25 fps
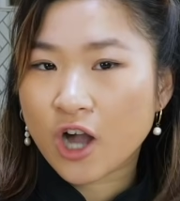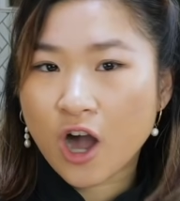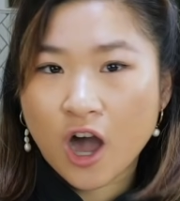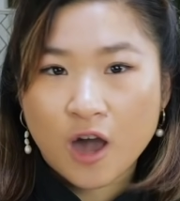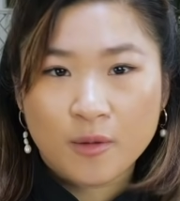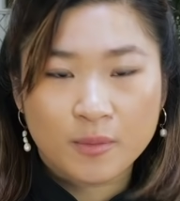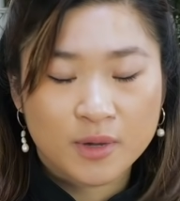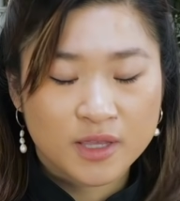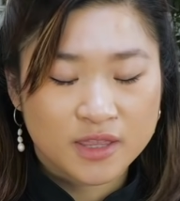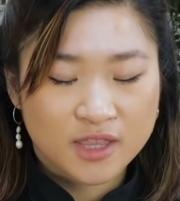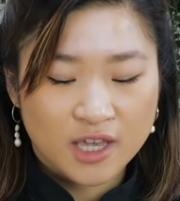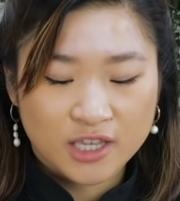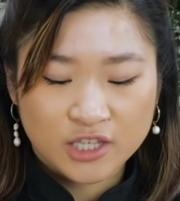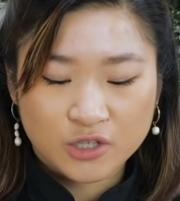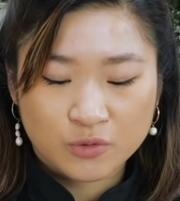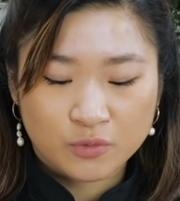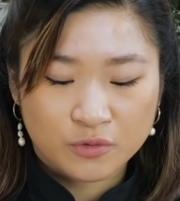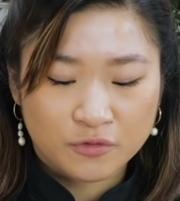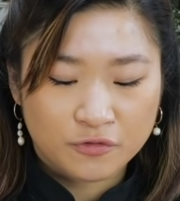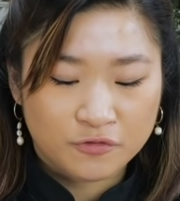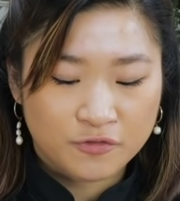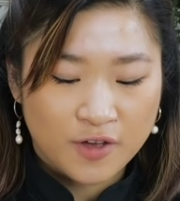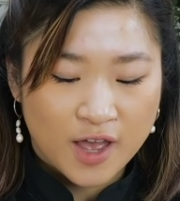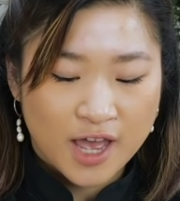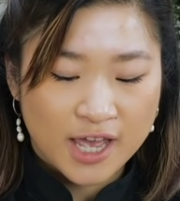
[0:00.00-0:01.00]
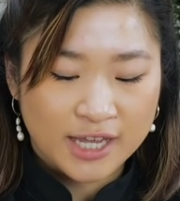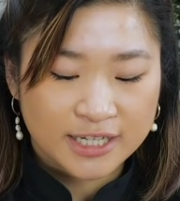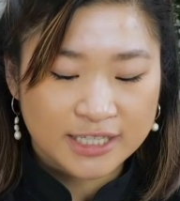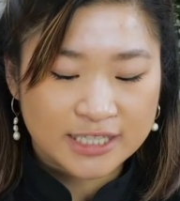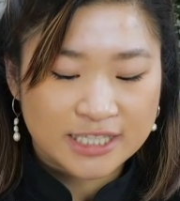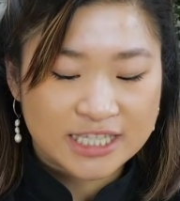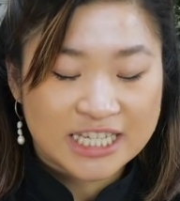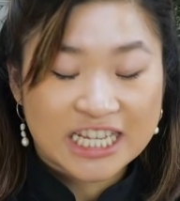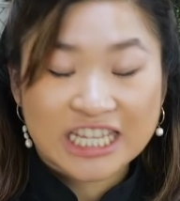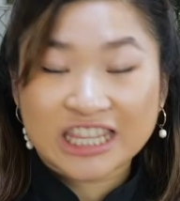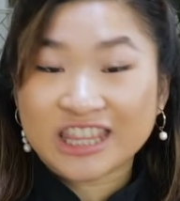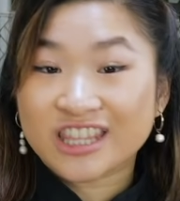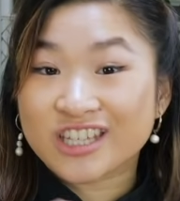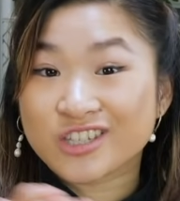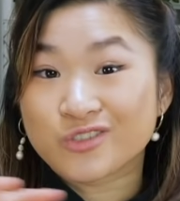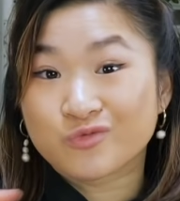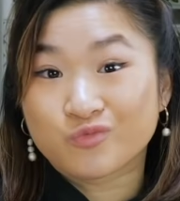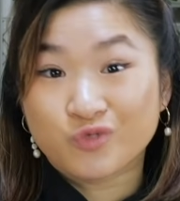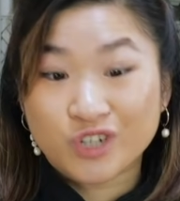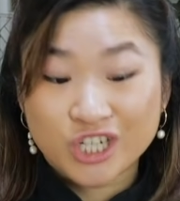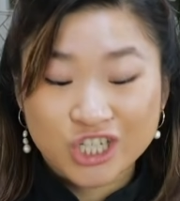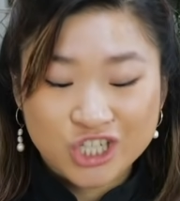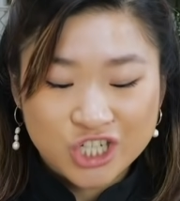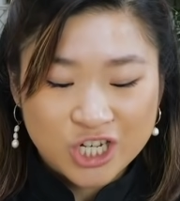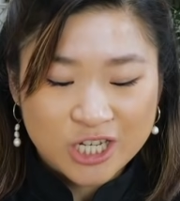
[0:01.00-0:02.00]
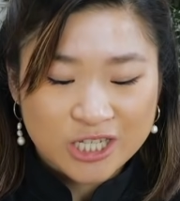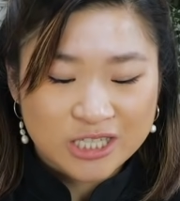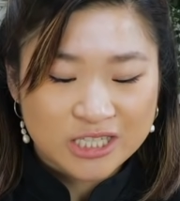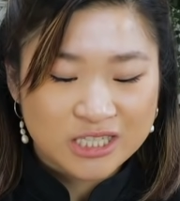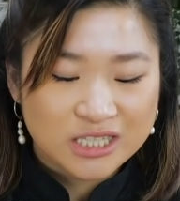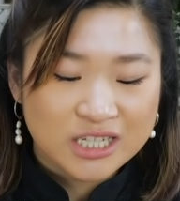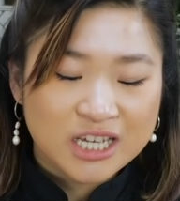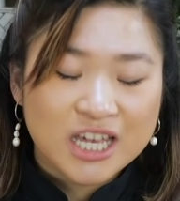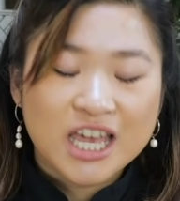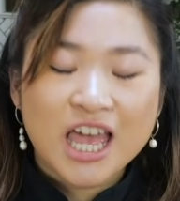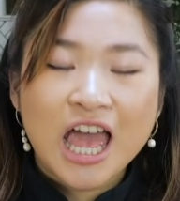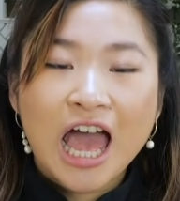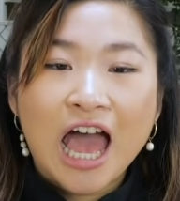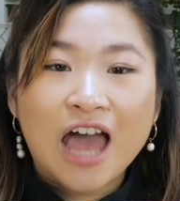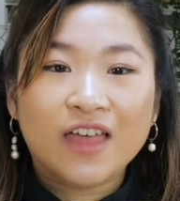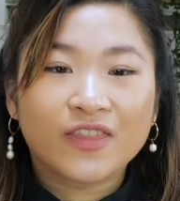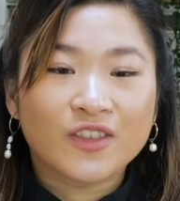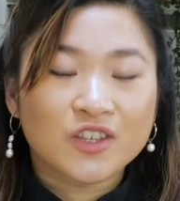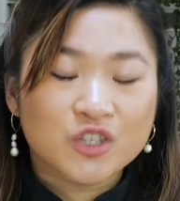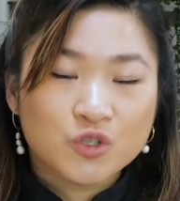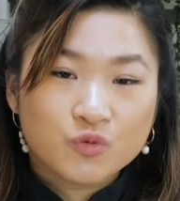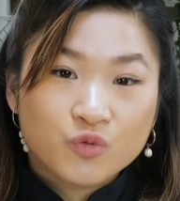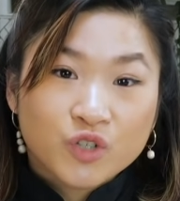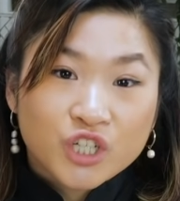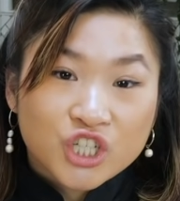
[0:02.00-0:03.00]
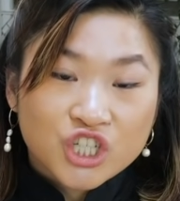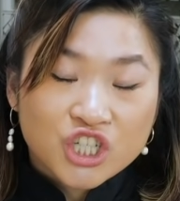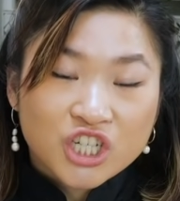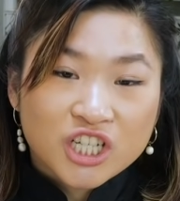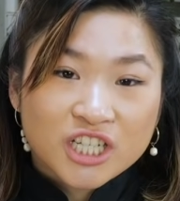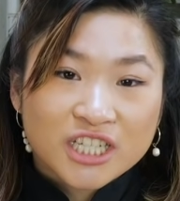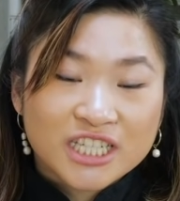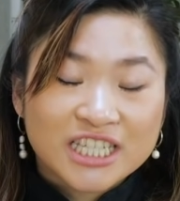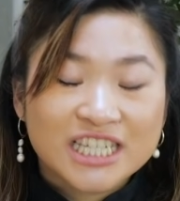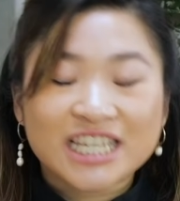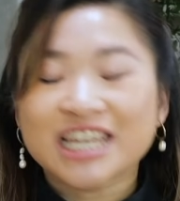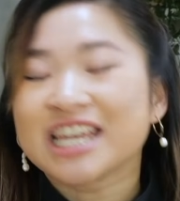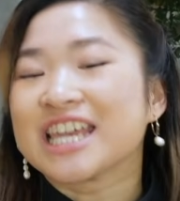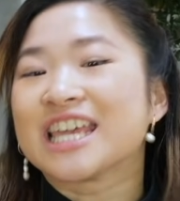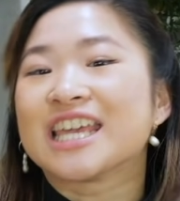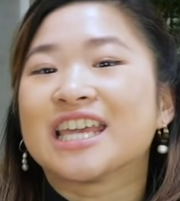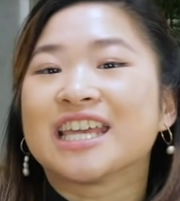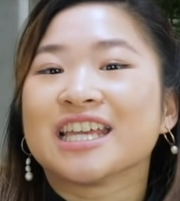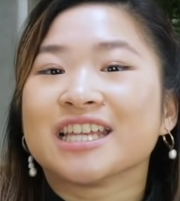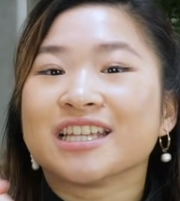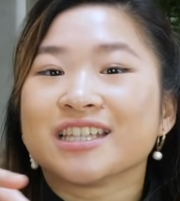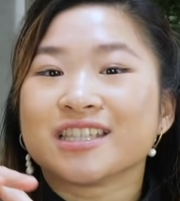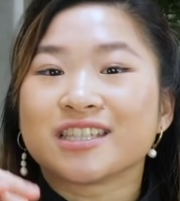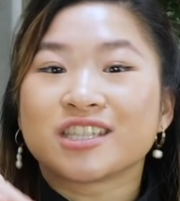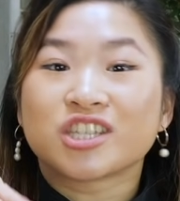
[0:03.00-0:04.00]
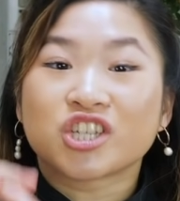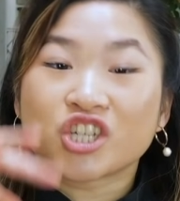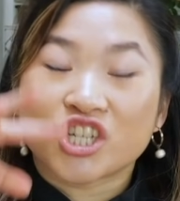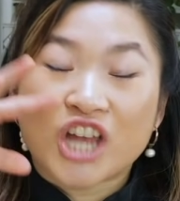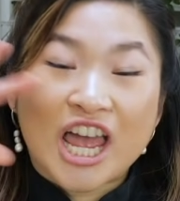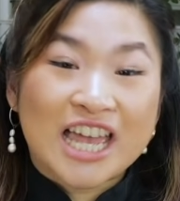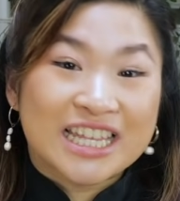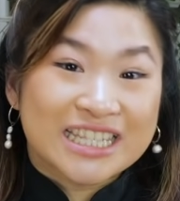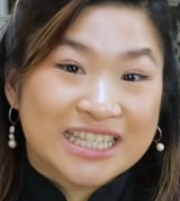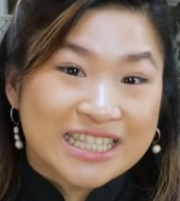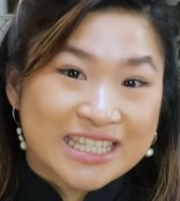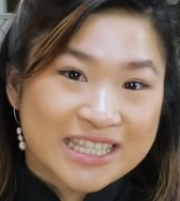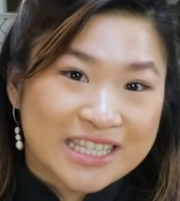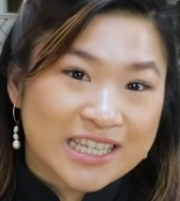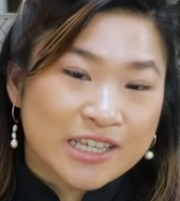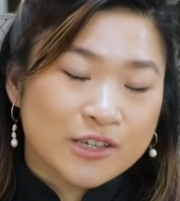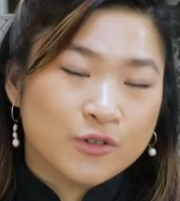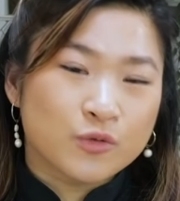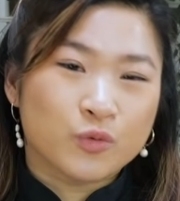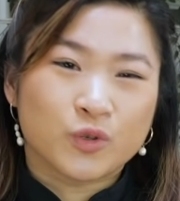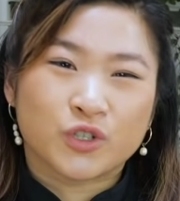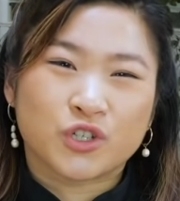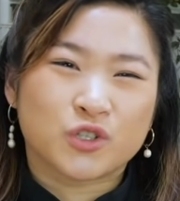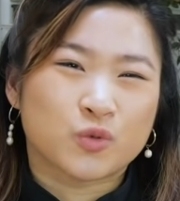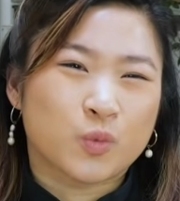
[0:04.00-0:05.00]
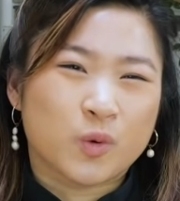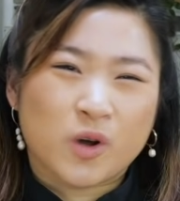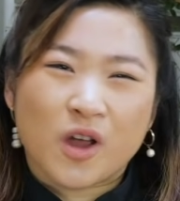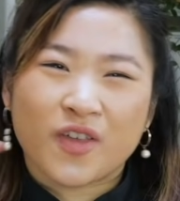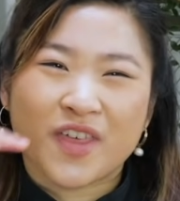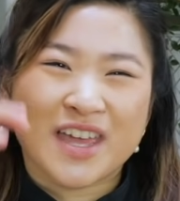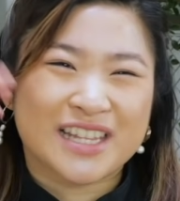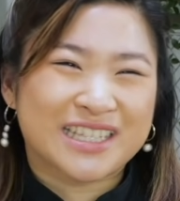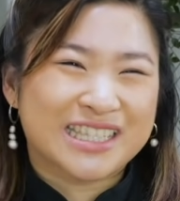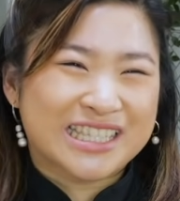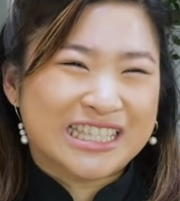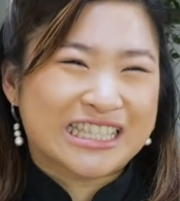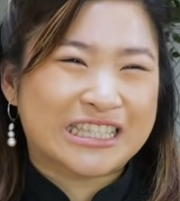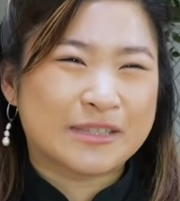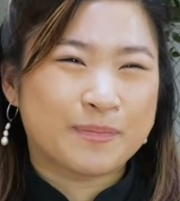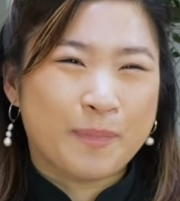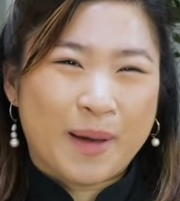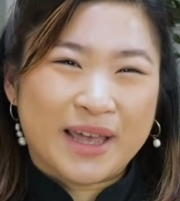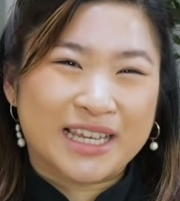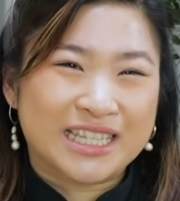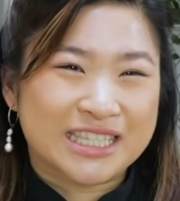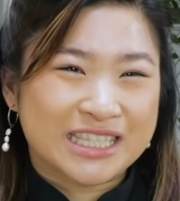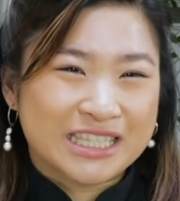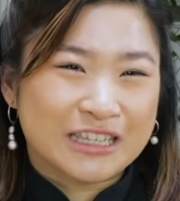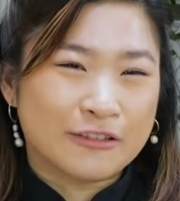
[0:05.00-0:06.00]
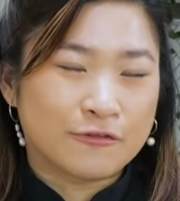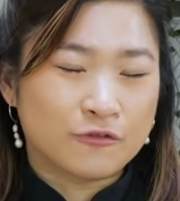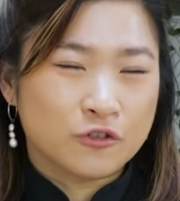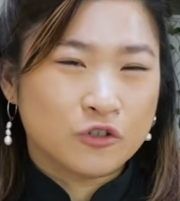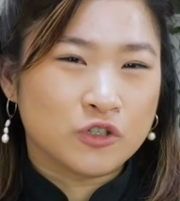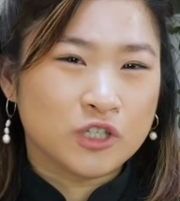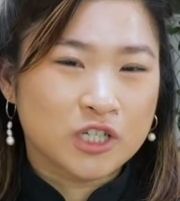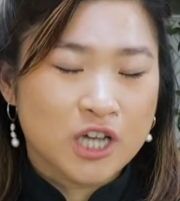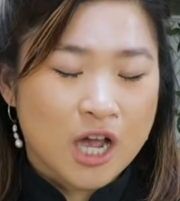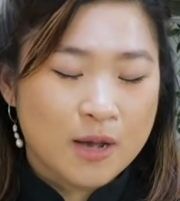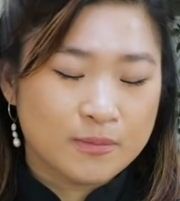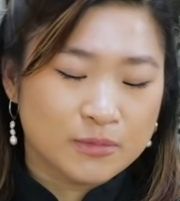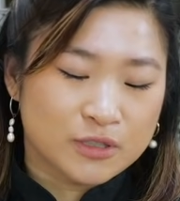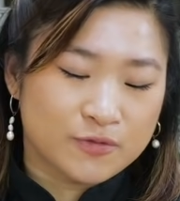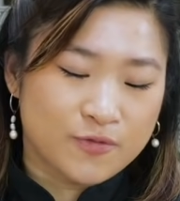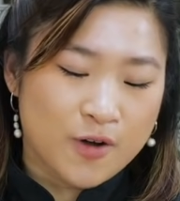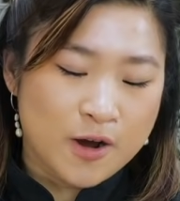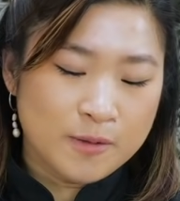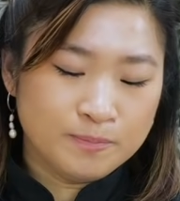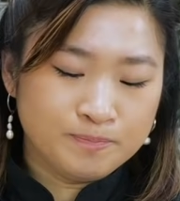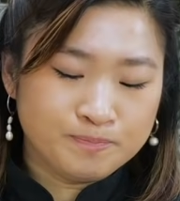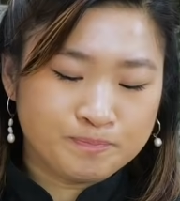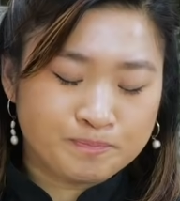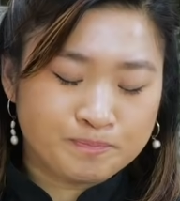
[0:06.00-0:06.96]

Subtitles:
common that you would find in this region. And this region is Shaanxi, which is where all that spicy food comes from.